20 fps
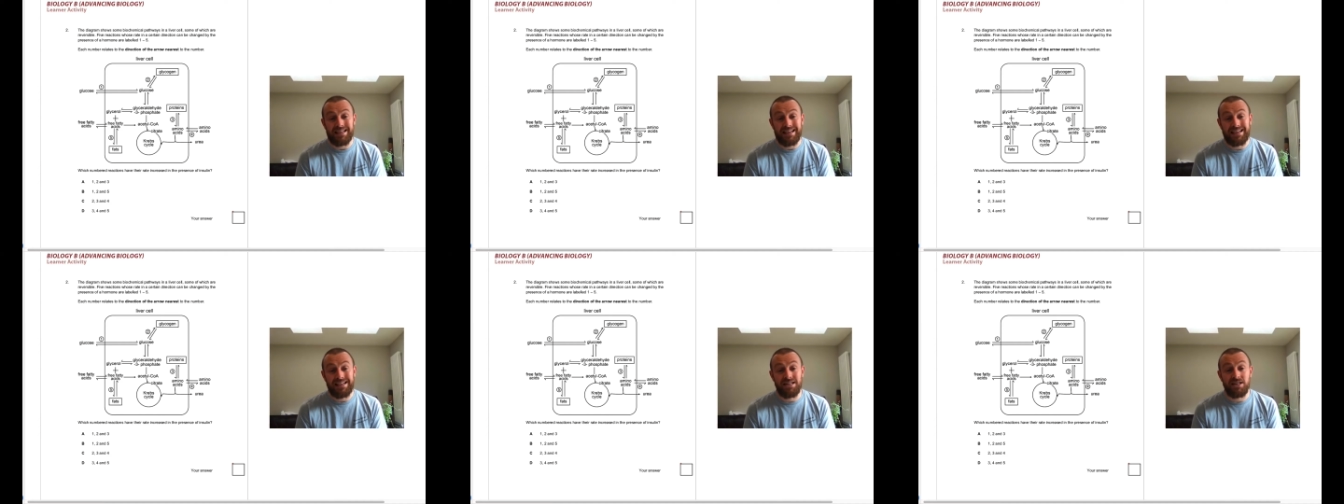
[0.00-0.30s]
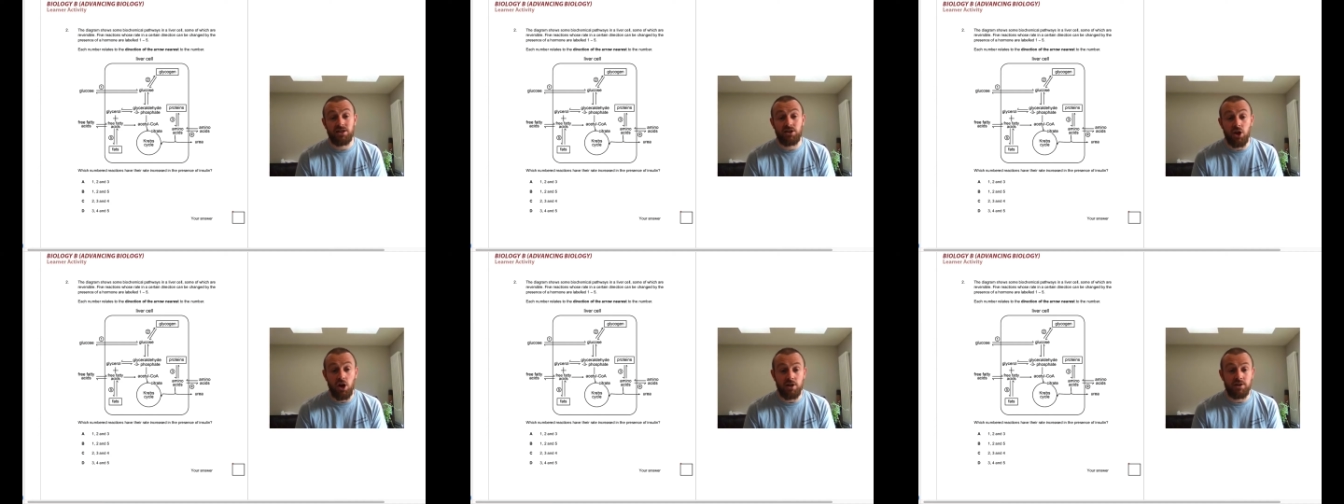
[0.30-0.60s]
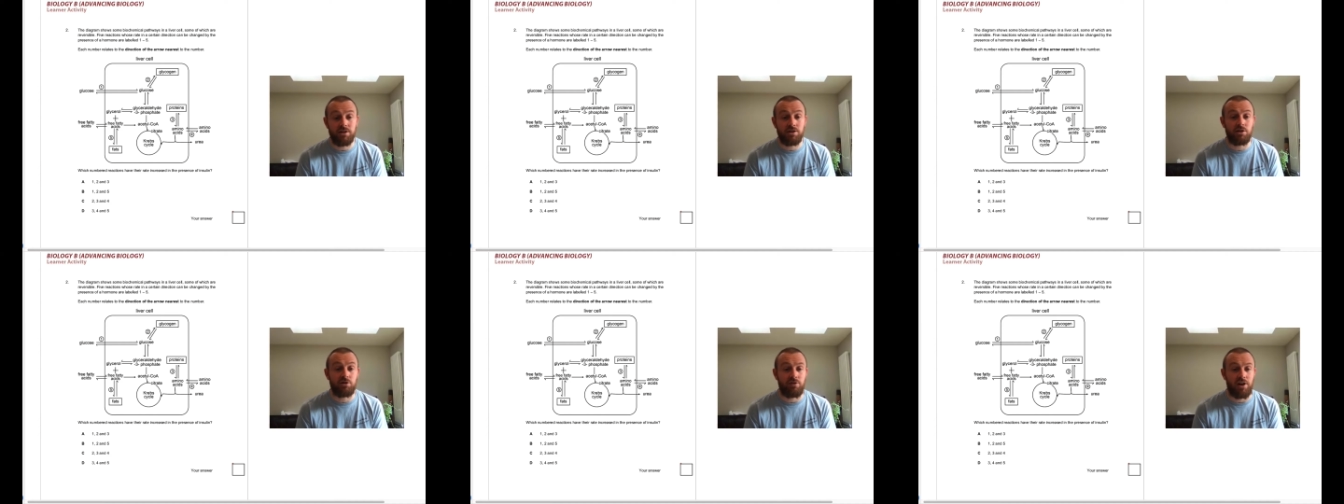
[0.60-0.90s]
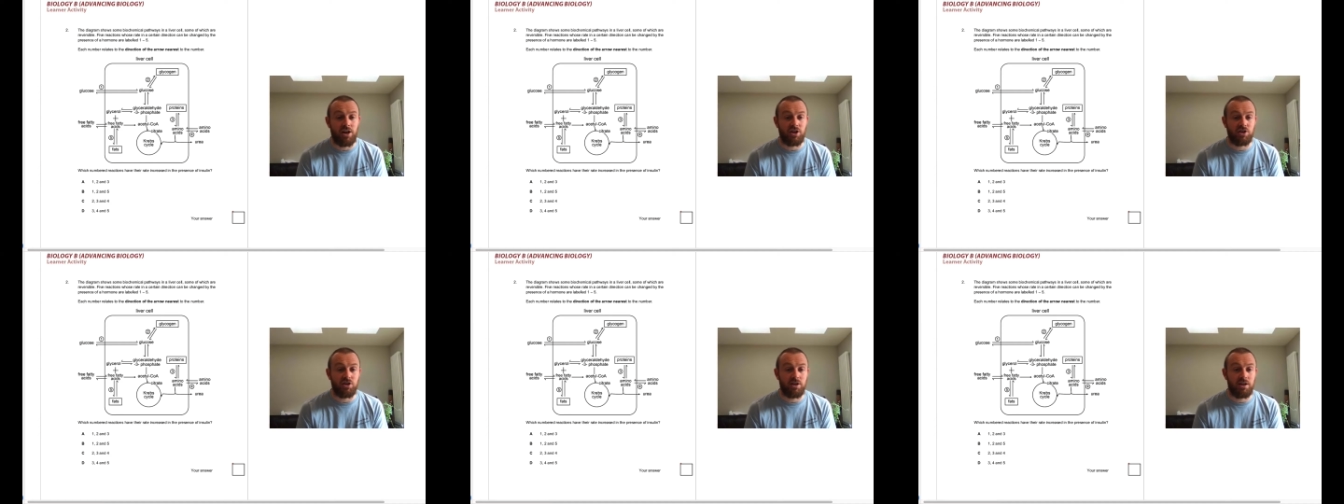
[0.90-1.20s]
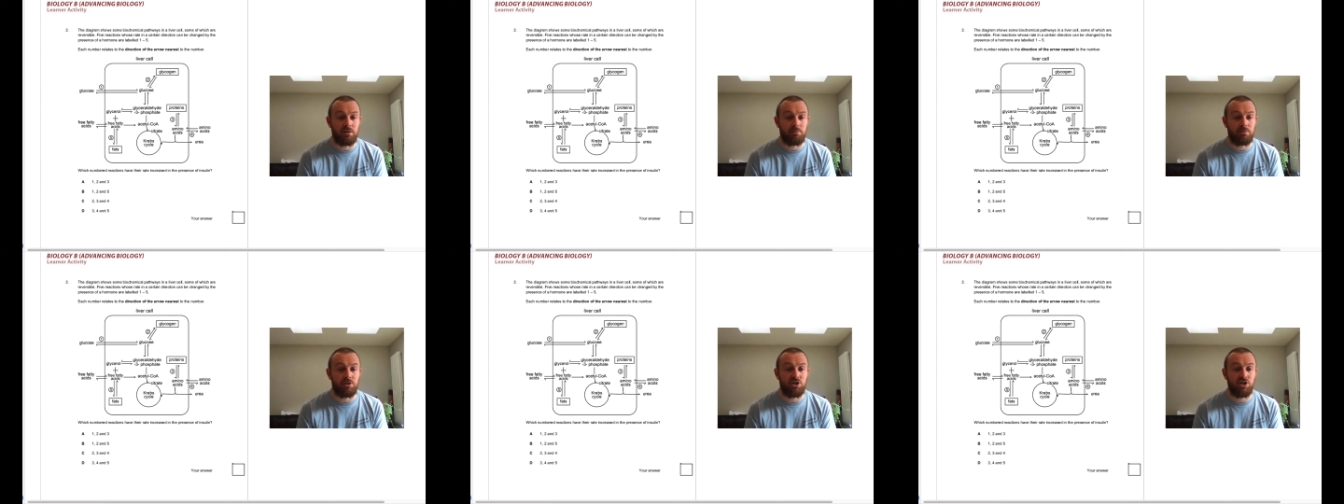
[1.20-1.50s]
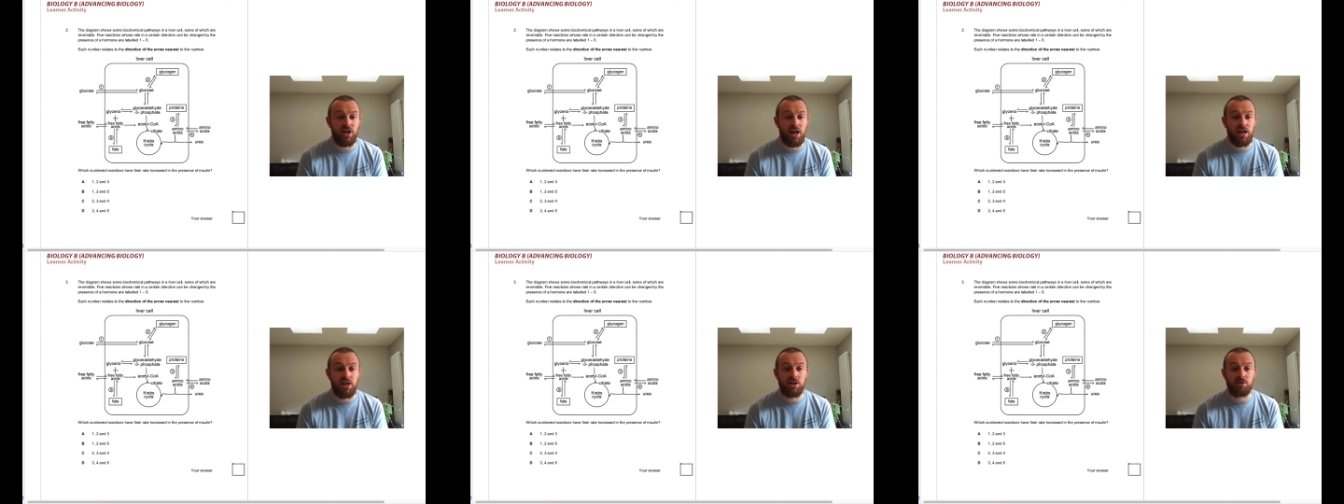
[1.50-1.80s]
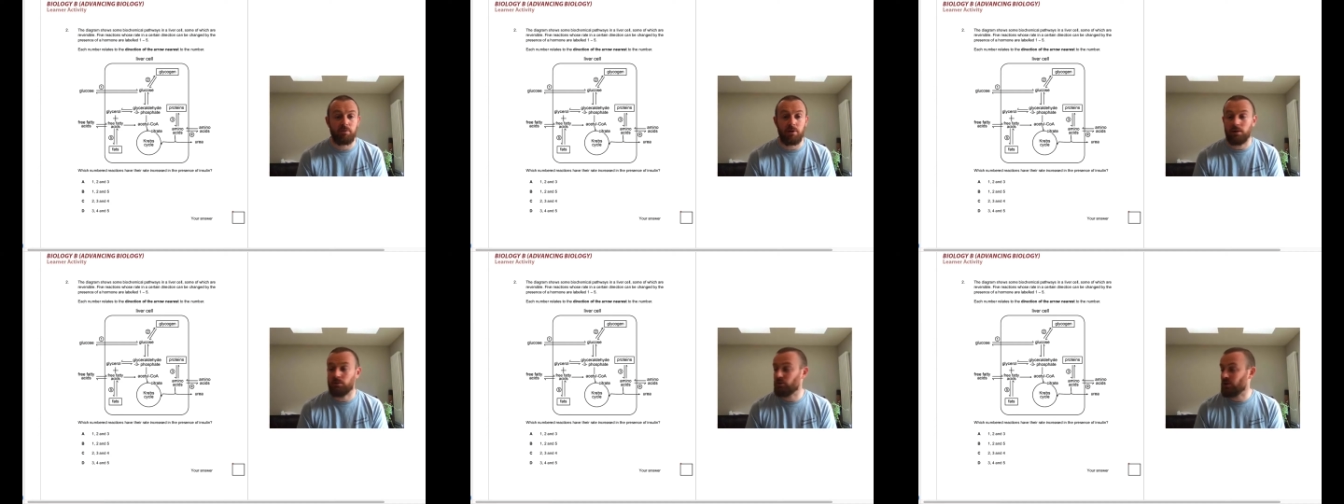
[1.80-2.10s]
in a certain direction can be changed
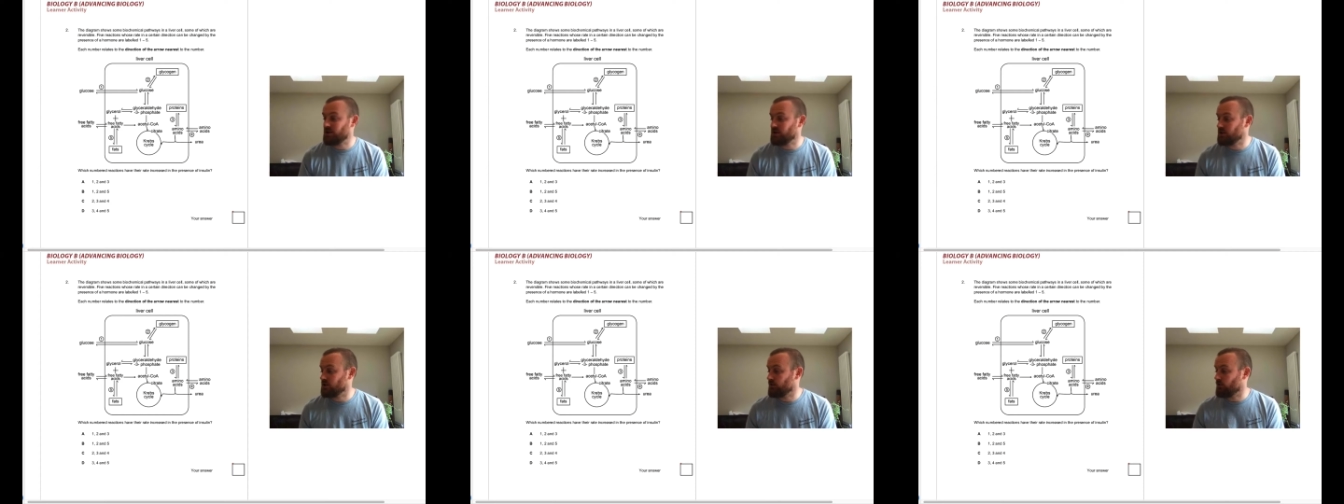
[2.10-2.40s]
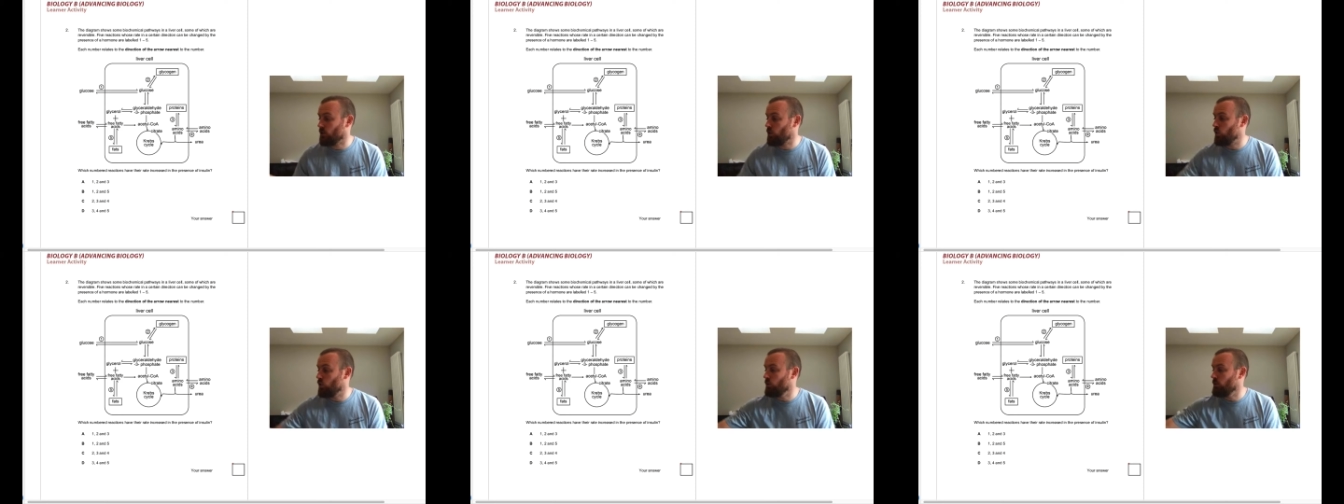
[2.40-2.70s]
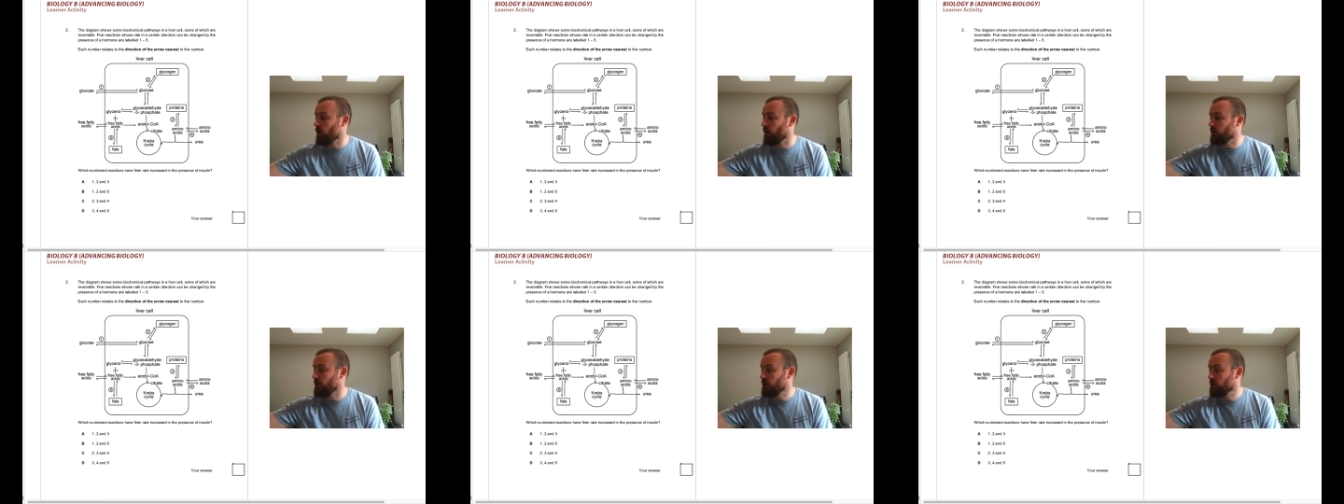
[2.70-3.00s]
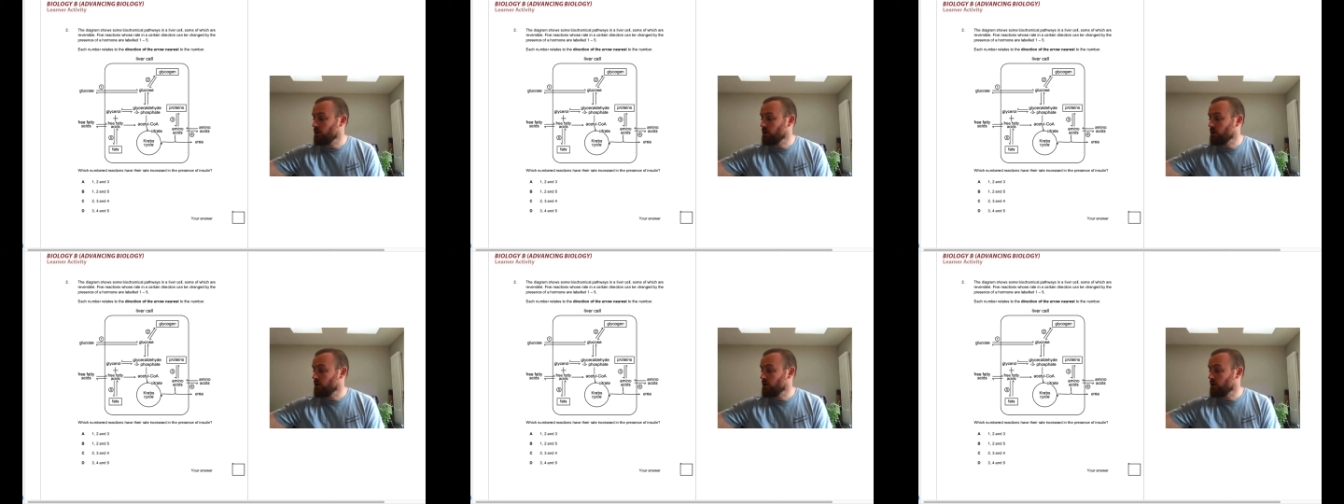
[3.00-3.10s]
by the presence of a hormone